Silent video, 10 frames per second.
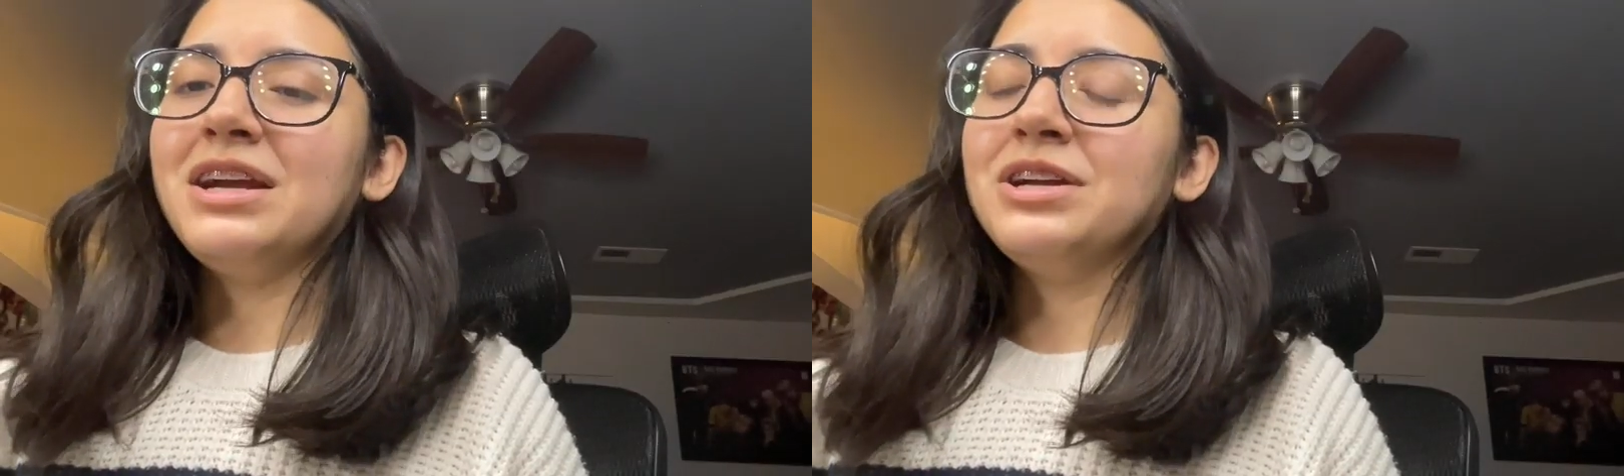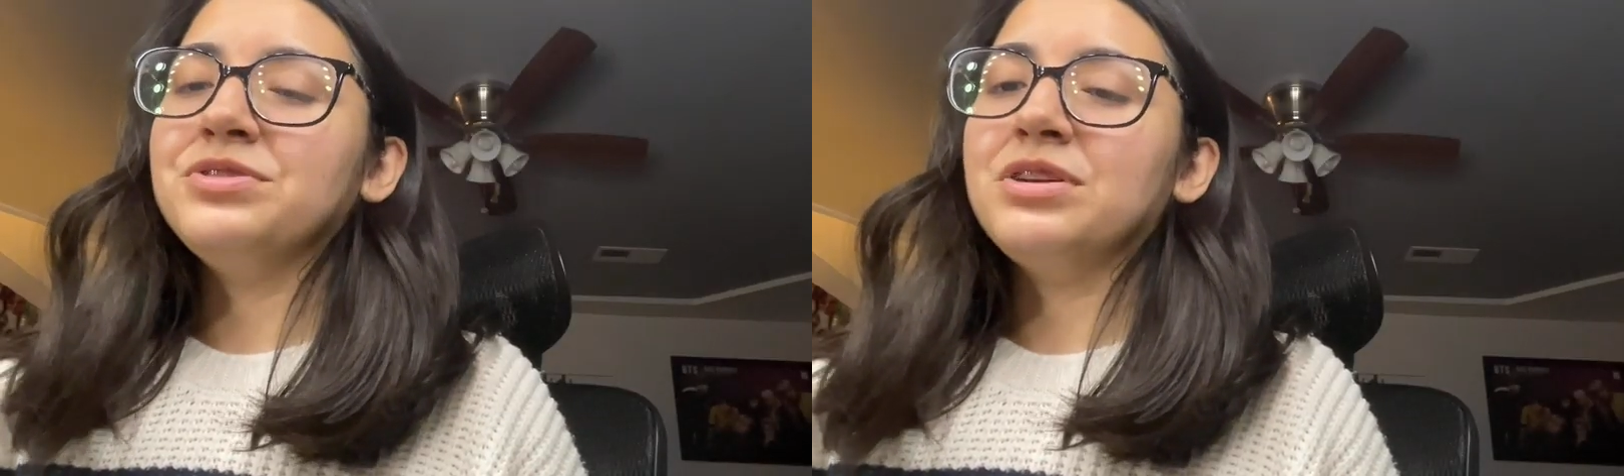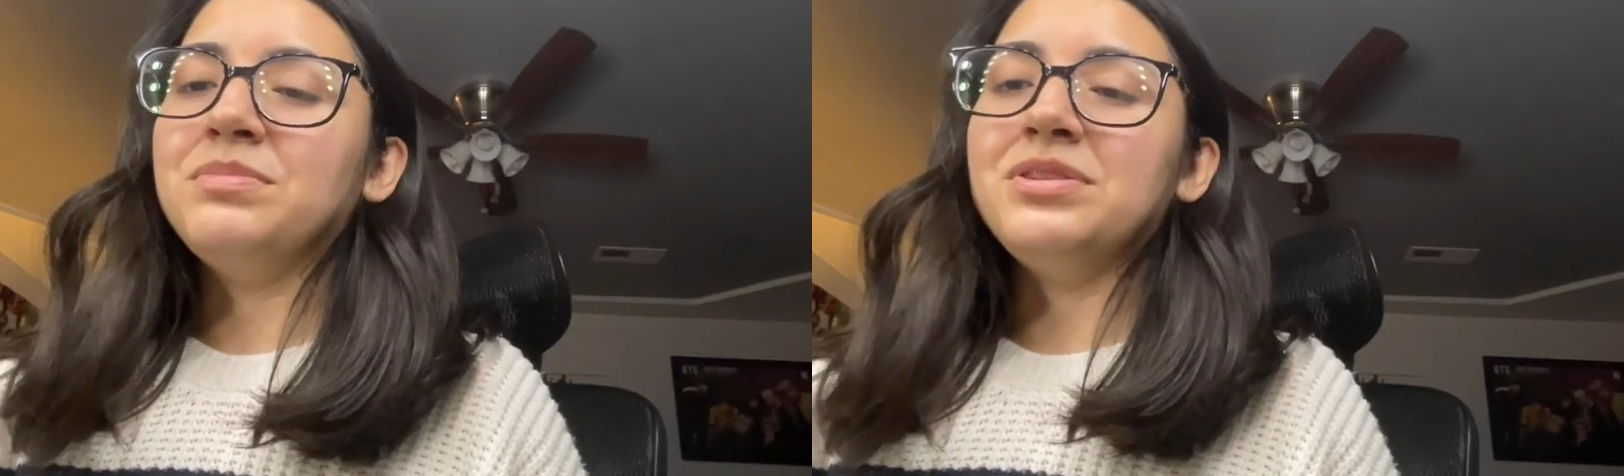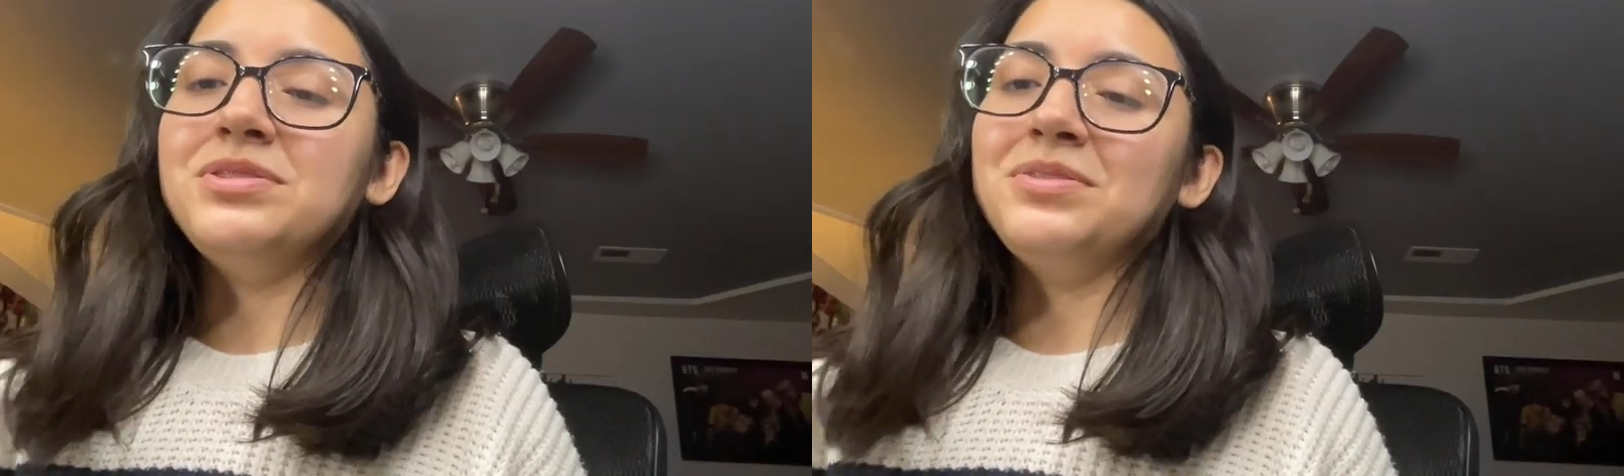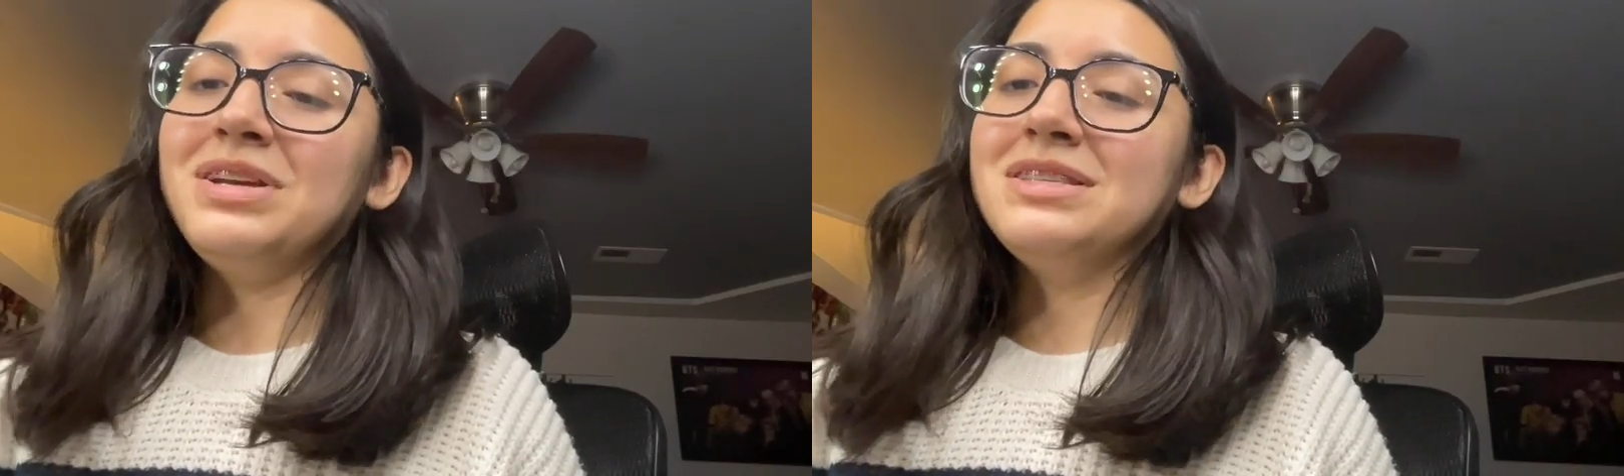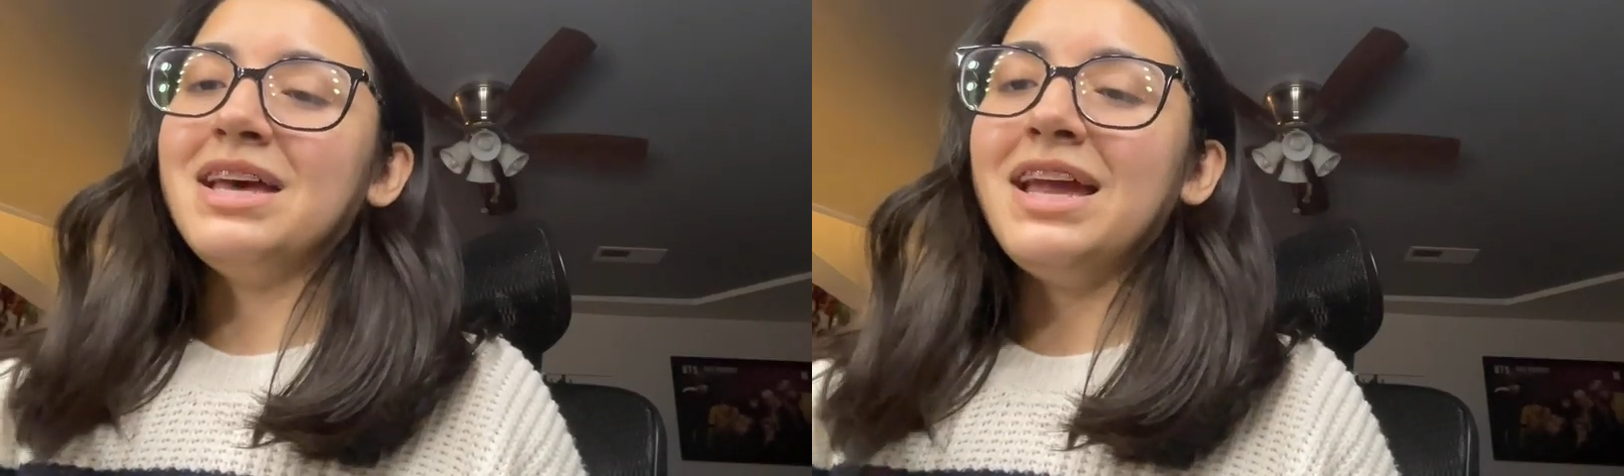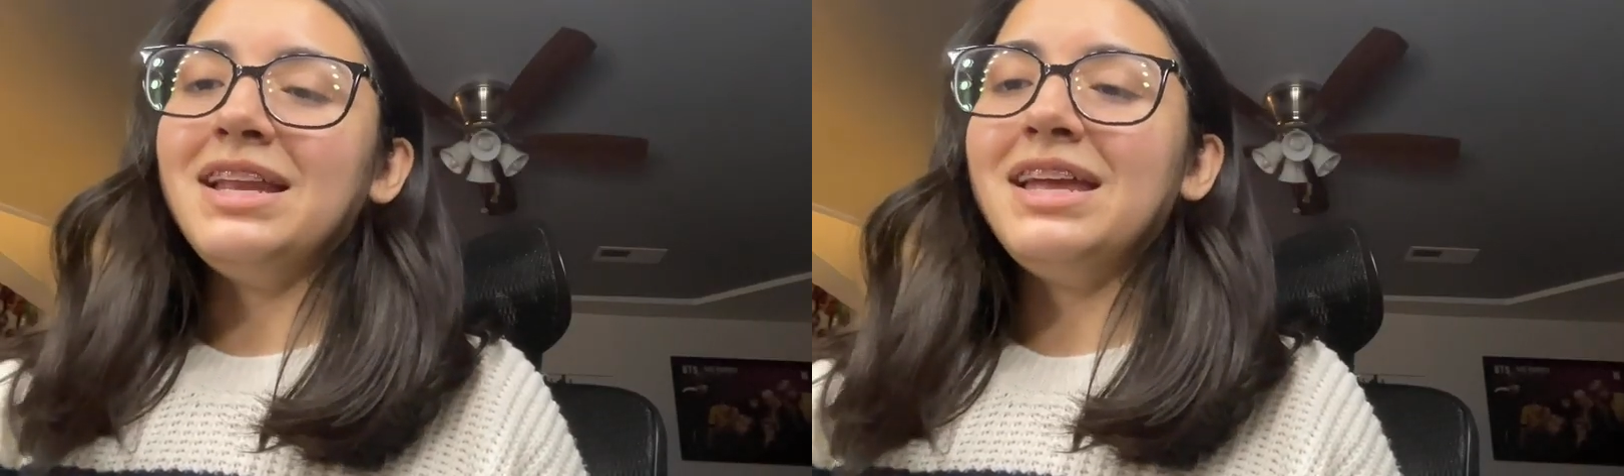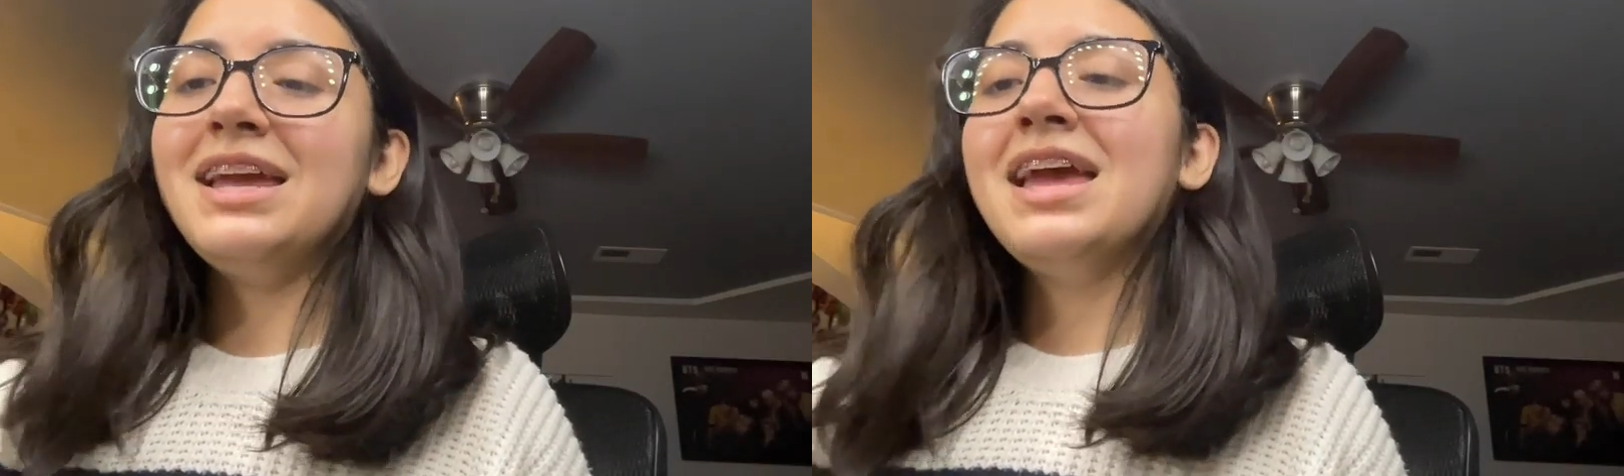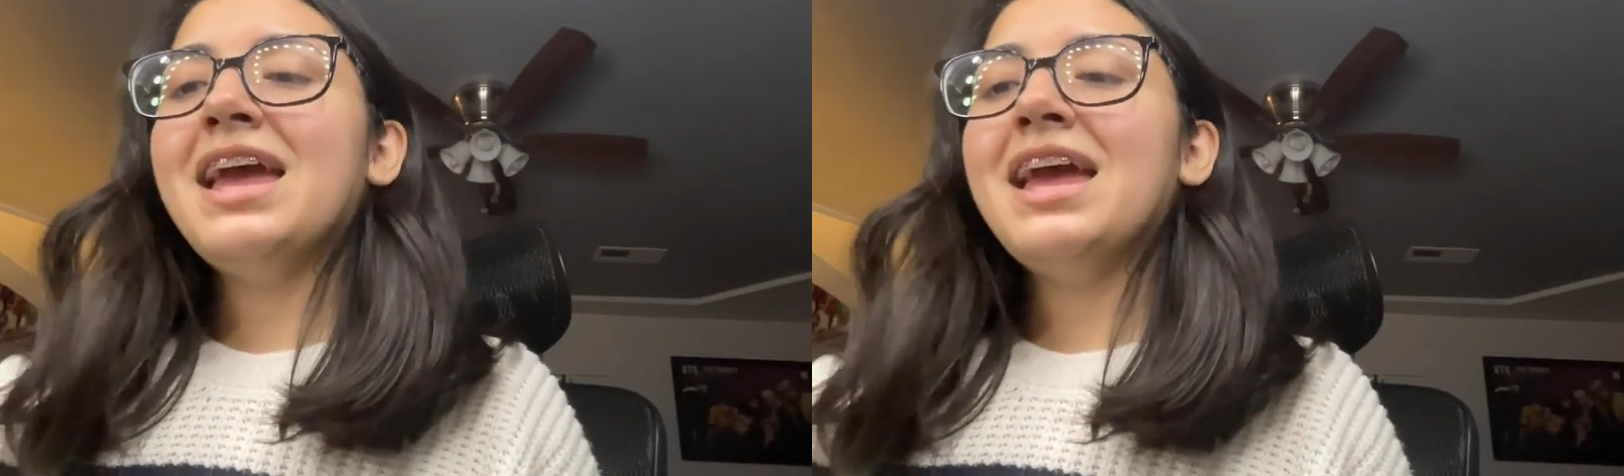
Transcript: contribute to anxiety